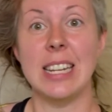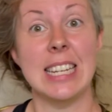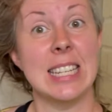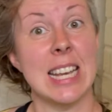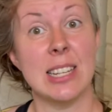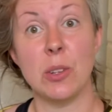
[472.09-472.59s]
and
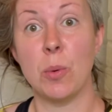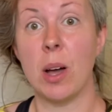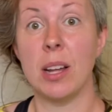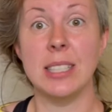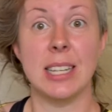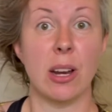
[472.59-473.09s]
it takes a
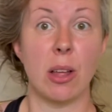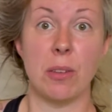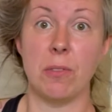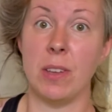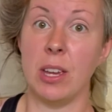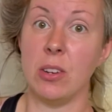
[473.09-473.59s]
while to get all
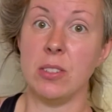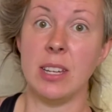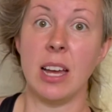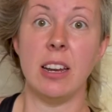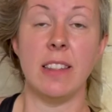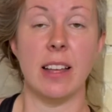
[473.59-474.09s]
the fingers
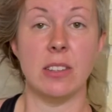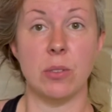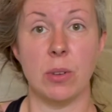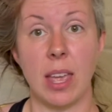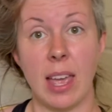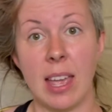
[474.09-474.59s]
down, and that's
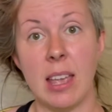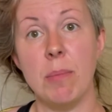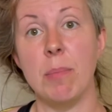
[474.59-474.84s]
okay,